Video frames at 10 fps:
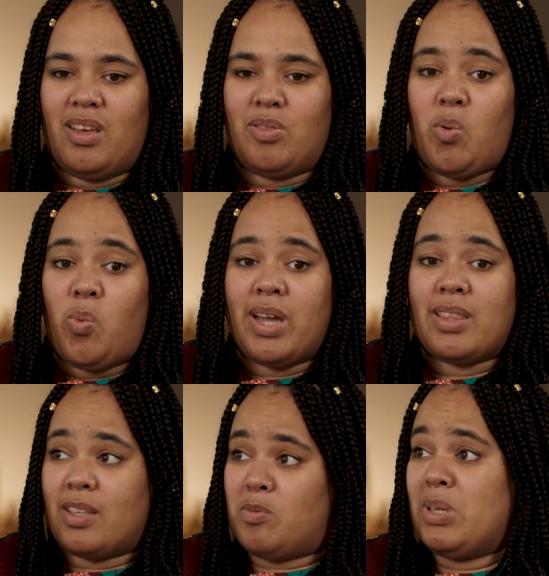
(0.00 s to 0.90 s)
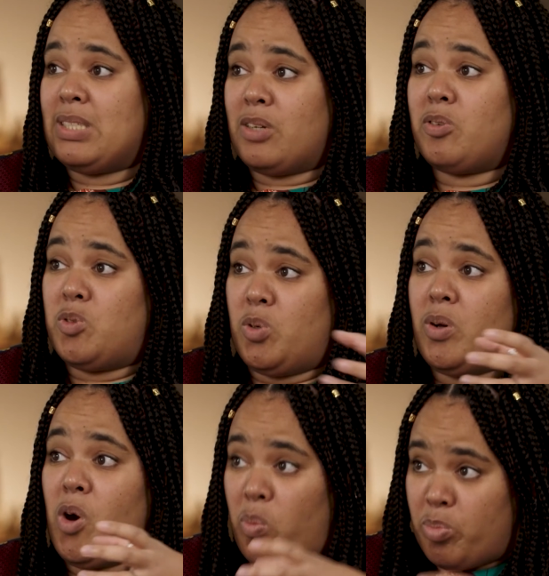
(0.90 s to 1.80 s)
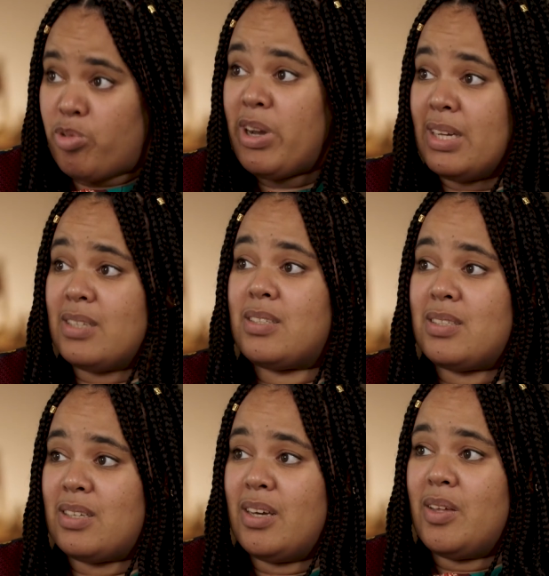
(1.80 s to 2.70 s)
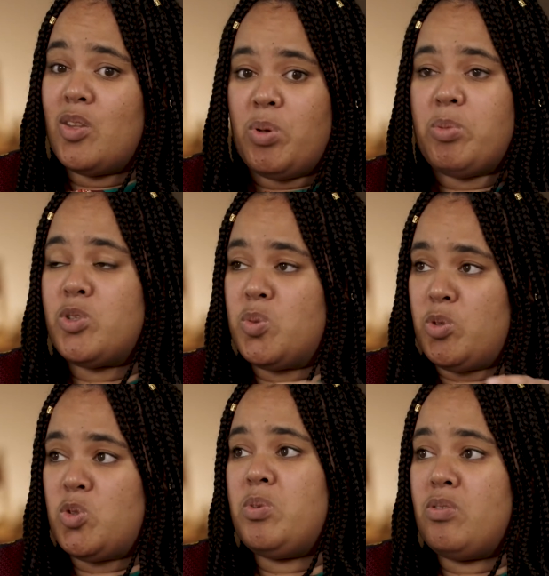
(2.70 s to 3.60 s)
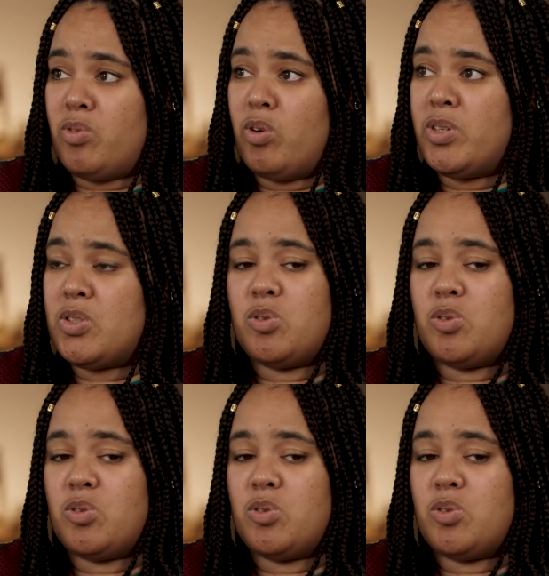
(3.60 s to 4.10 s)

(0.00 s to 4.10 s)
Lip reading: a way that's basically going to oppress the people are supposed to be involved with.